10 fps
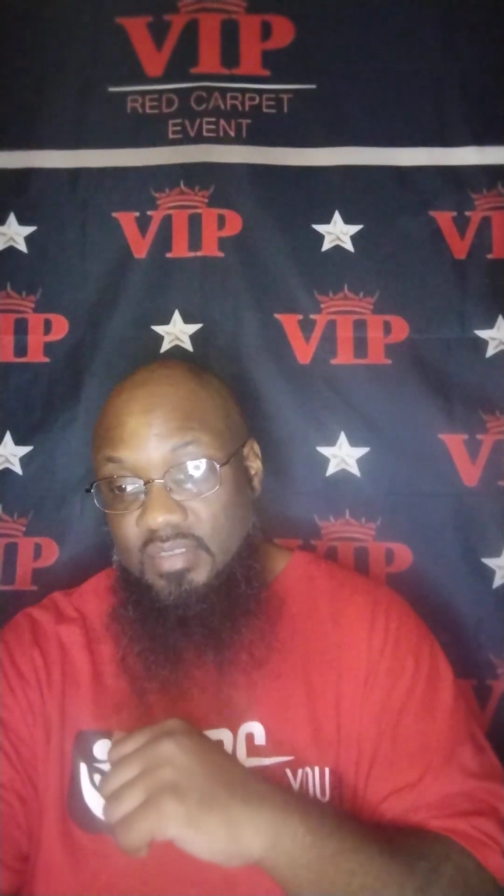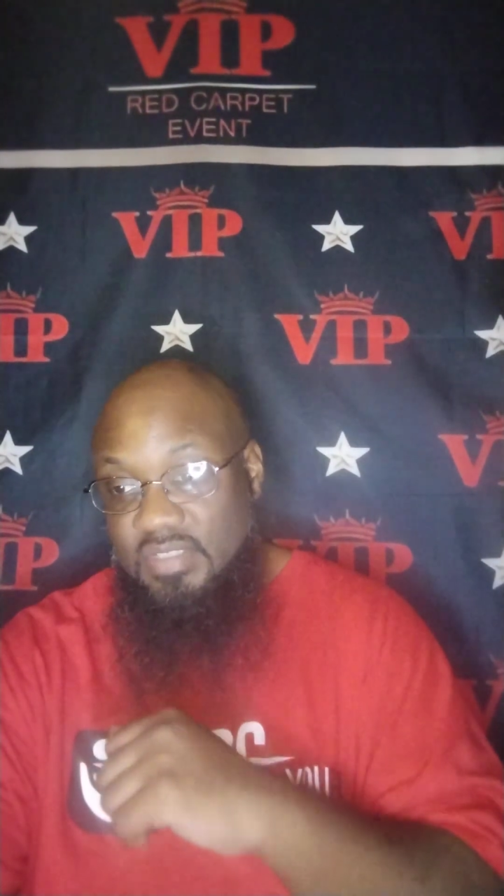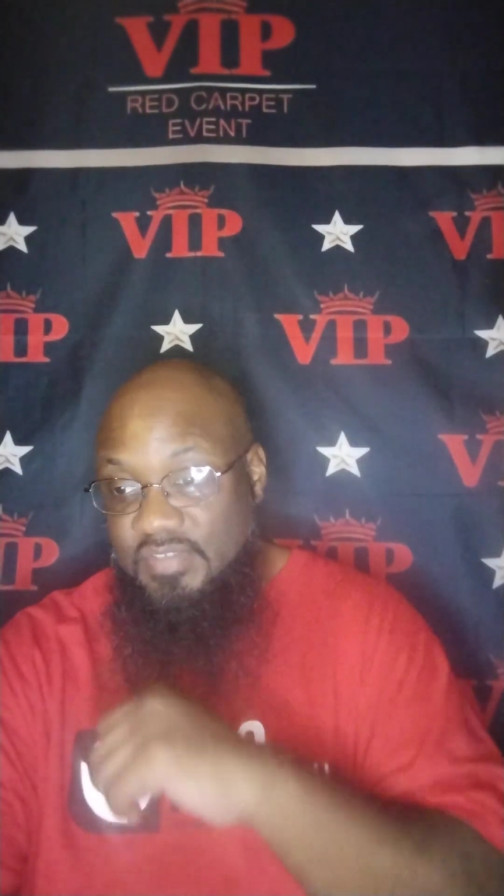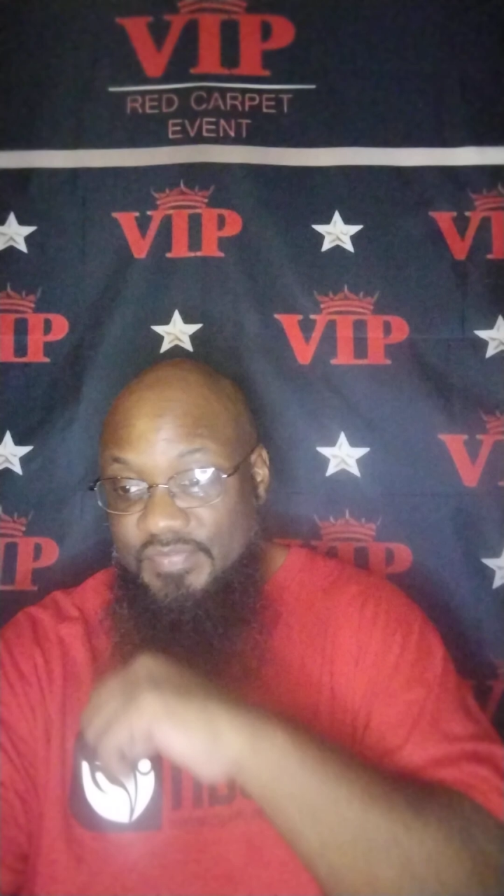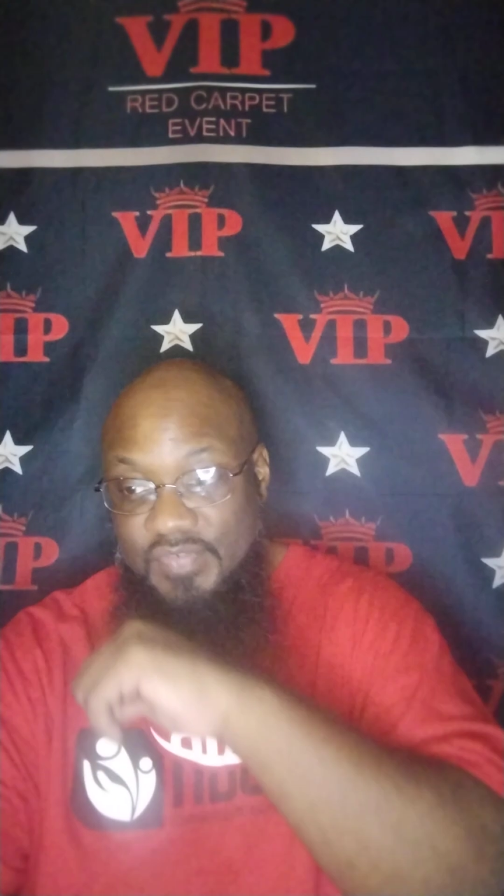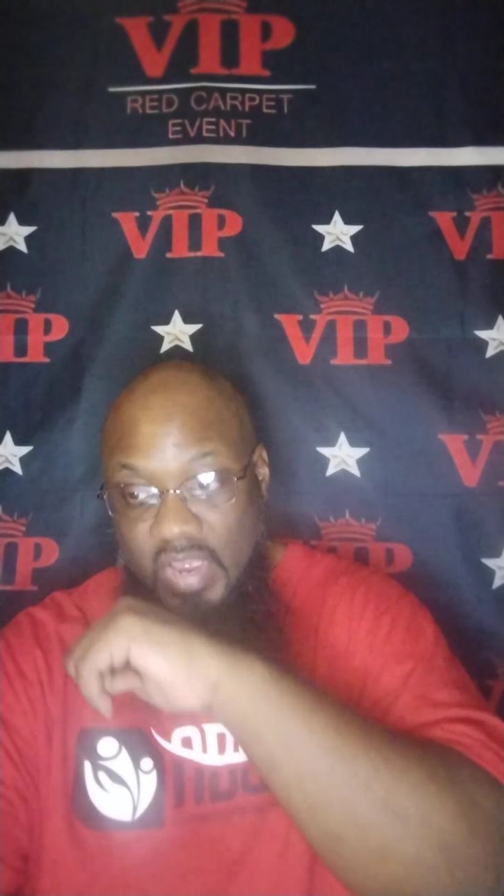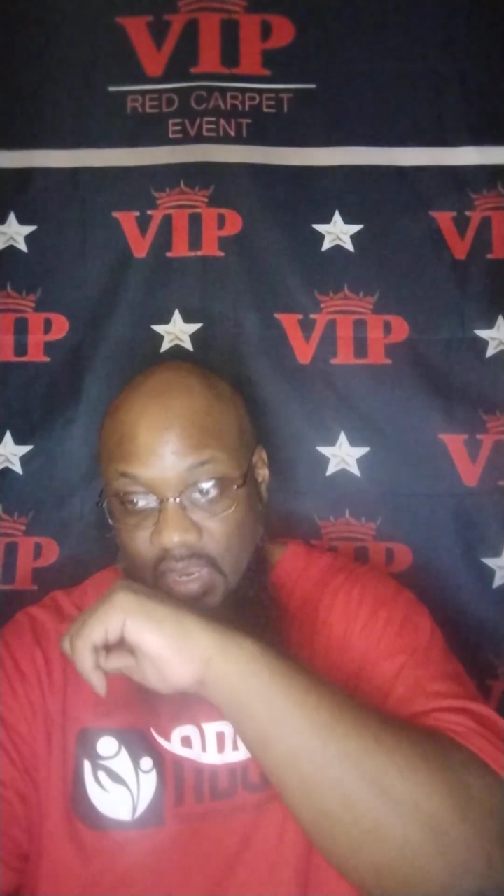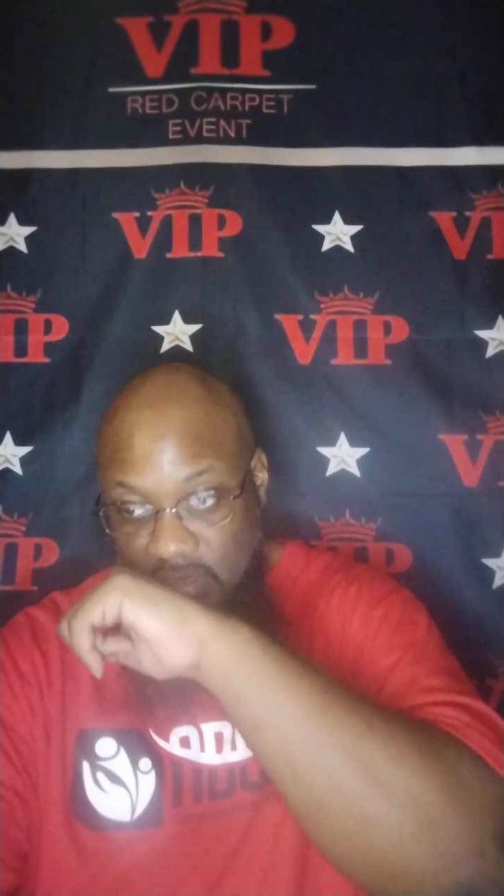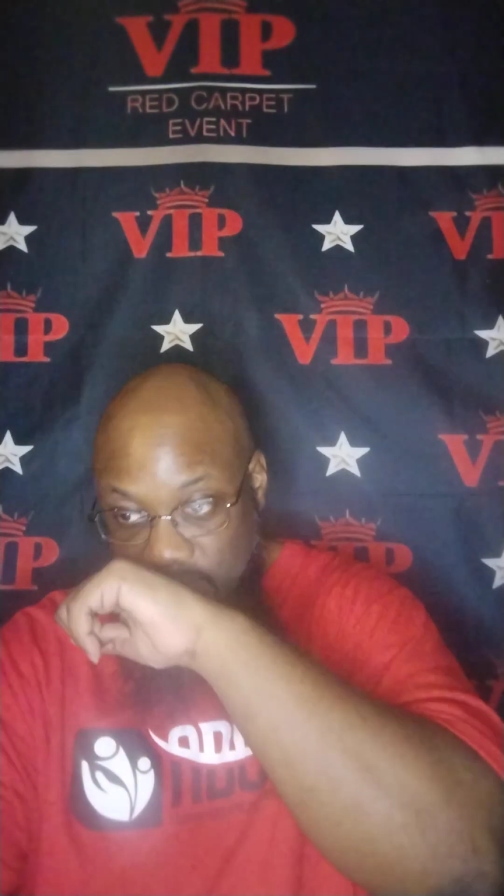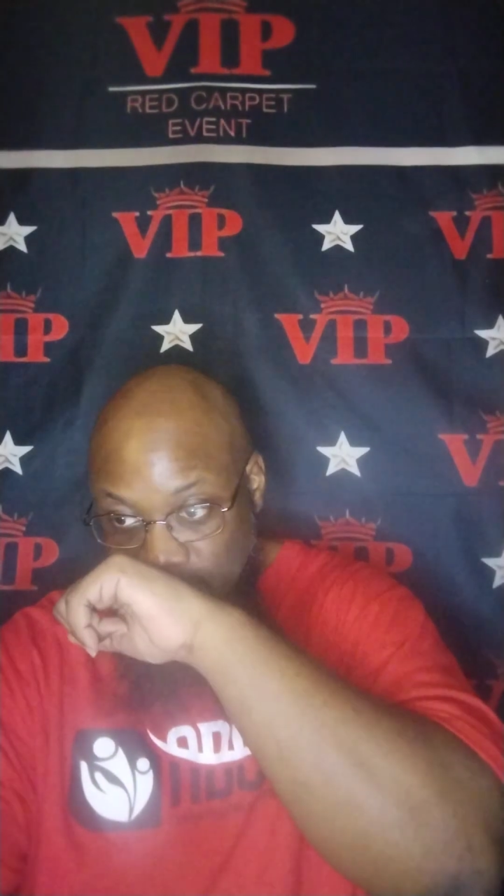It's
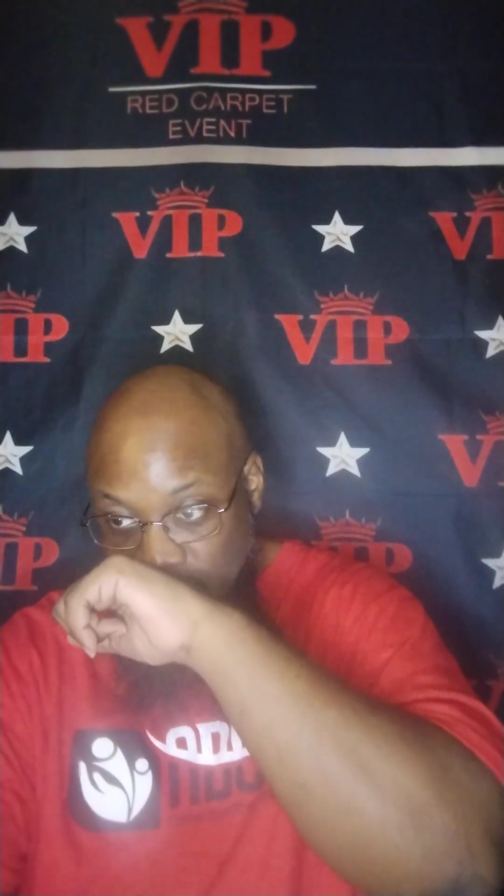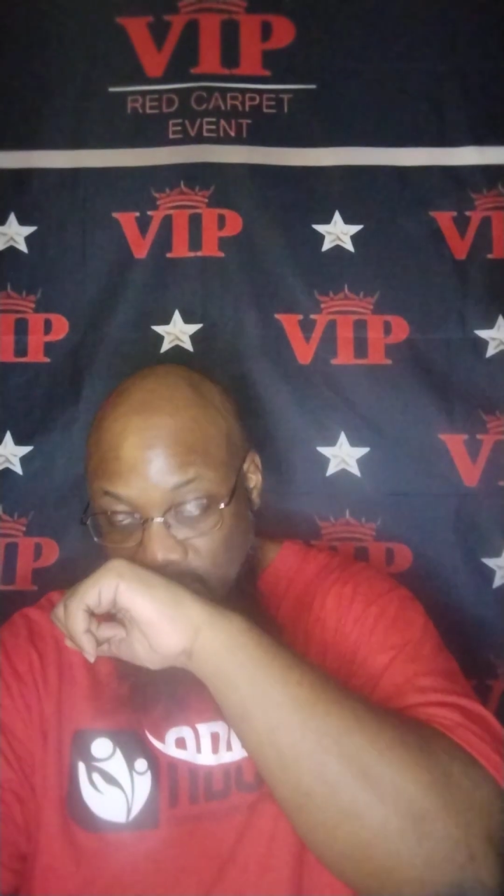fire.